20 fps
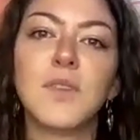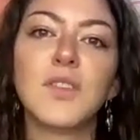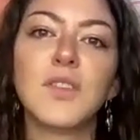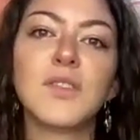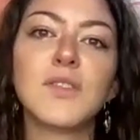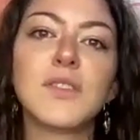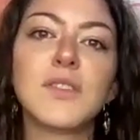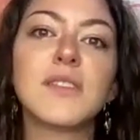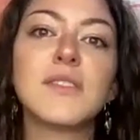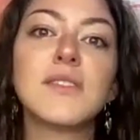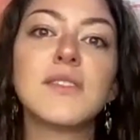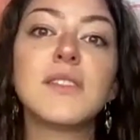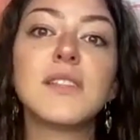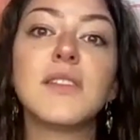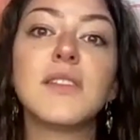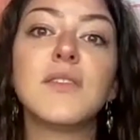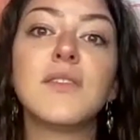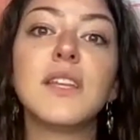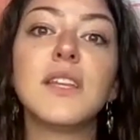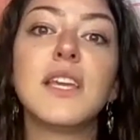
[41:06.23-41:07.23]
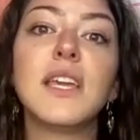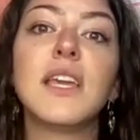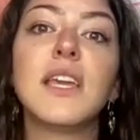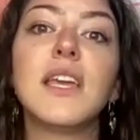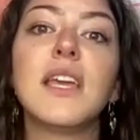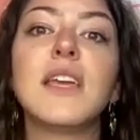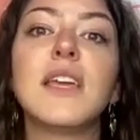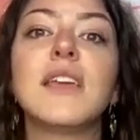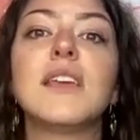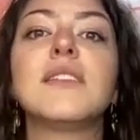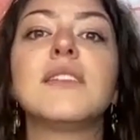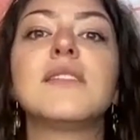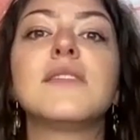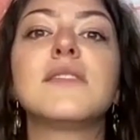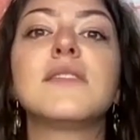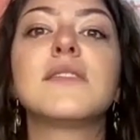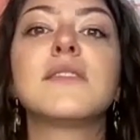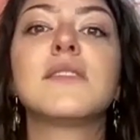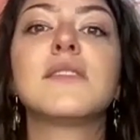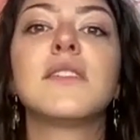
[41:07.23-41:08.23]
Your sensitivity
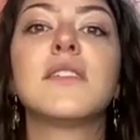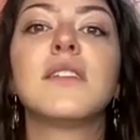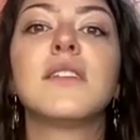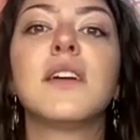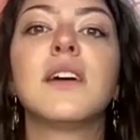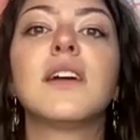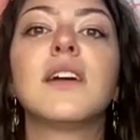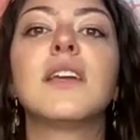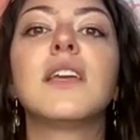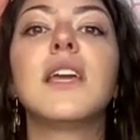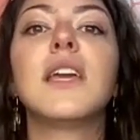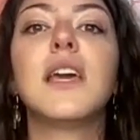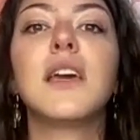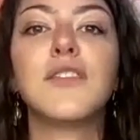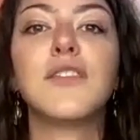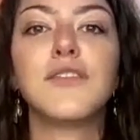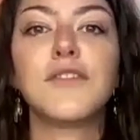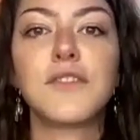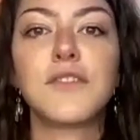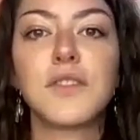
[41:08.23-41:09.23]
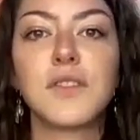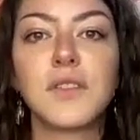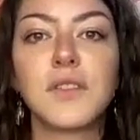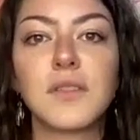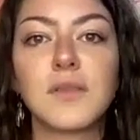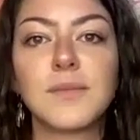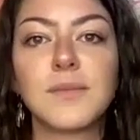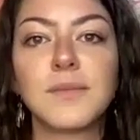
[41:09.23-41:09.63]
is a gift.